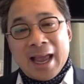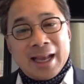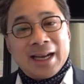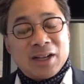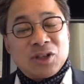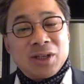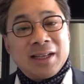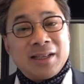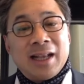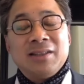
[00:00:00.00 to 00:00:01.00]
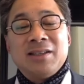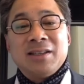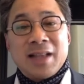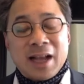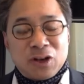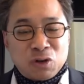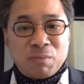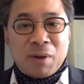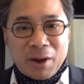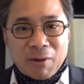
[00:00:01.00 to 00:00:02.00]
and it actually contains these natural
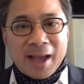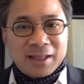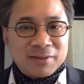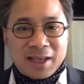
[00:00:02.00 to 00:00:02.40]
bioactives